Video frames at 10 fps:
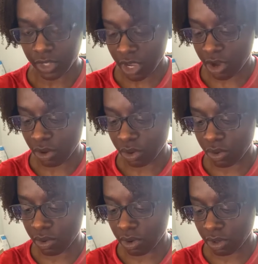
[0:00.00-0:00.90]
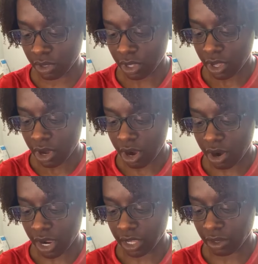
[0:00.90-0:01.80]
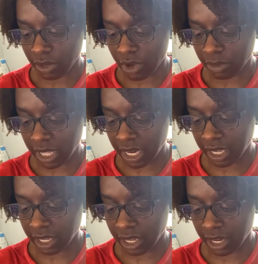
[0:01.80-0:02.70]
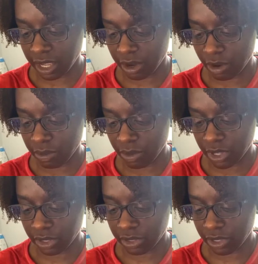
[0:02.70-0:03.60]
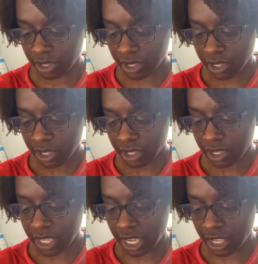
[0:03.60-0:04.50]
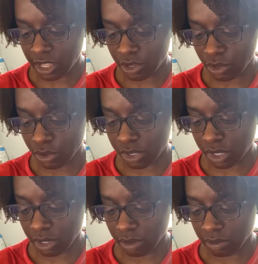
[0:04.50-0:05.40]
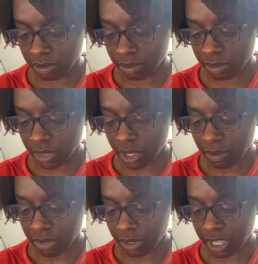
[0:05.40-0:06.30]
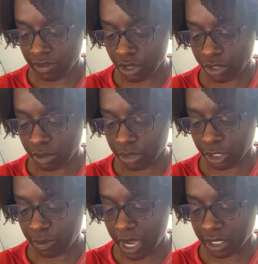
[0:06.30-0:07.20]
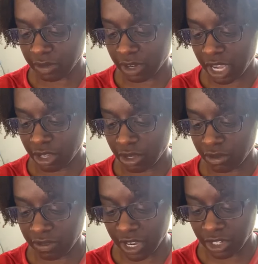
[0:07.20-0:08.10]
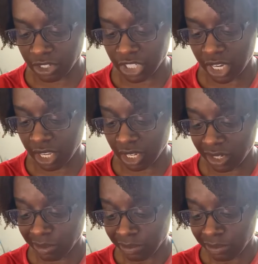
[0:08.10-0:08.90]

Oh, cool. All right, Yoli. Well, I'm glad I could kind of help with getting you giving you some perspective on how you can find your shade.